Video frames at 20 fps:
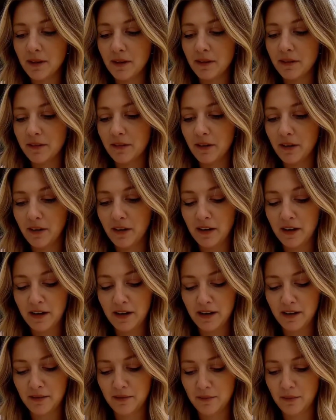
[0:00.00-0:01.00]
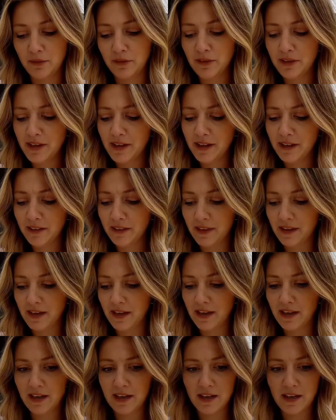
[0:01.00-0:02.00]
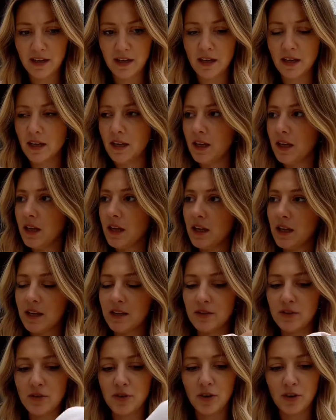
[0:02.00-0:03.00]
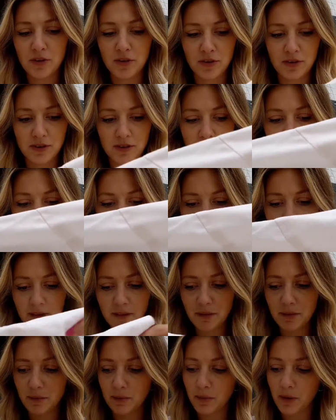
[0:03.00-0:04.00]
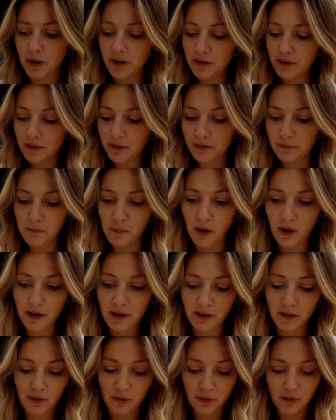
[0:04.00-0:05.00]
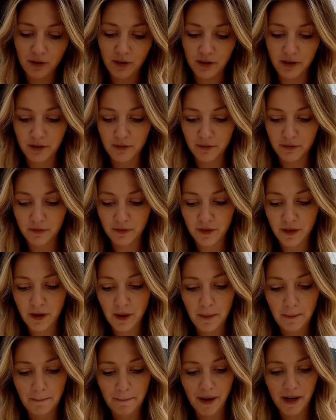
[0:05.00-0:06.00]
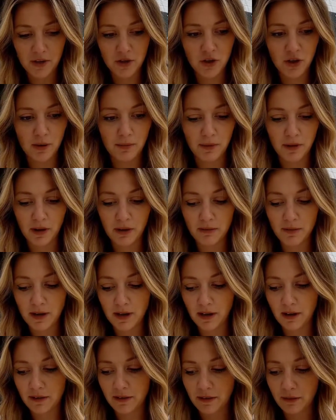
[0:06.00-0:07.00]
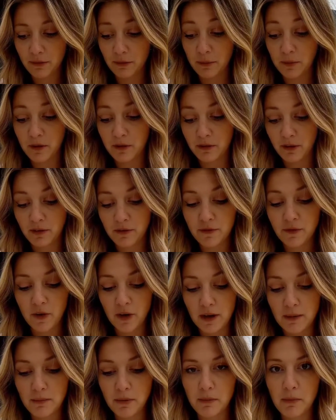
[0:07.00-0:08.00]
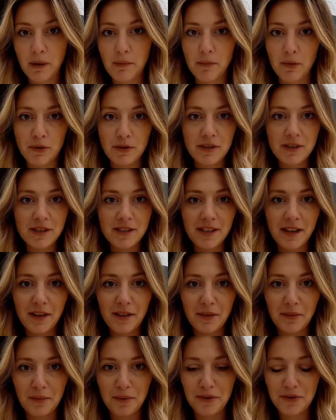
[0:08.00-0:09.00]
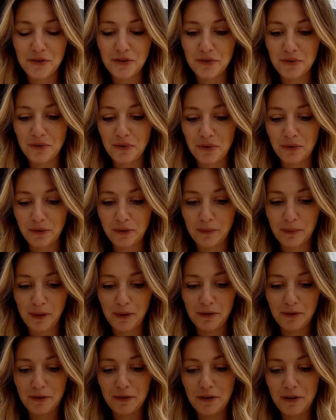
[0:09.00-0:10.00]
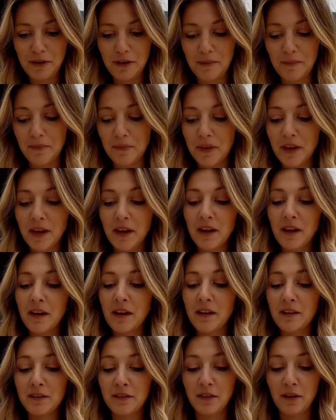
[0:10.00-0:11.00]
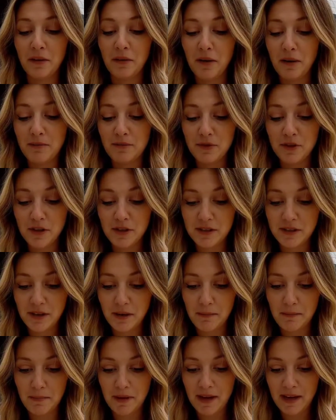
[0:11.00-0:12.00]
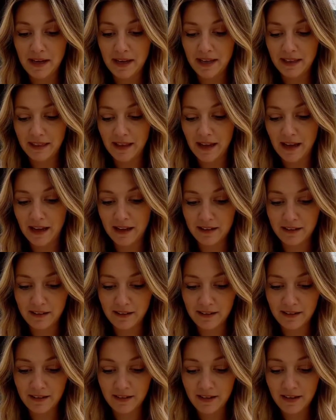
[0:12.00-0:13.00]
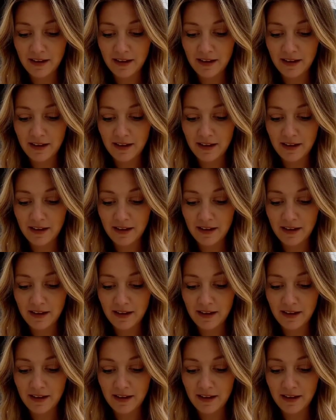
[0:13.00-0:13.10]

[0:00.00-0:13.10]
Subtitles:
because I was looking at the instructions and I was like, why does mine not kind of match up? And I realized it was because I fully put my bodice together, which you're not supposed to do. So I'm just unpicking that.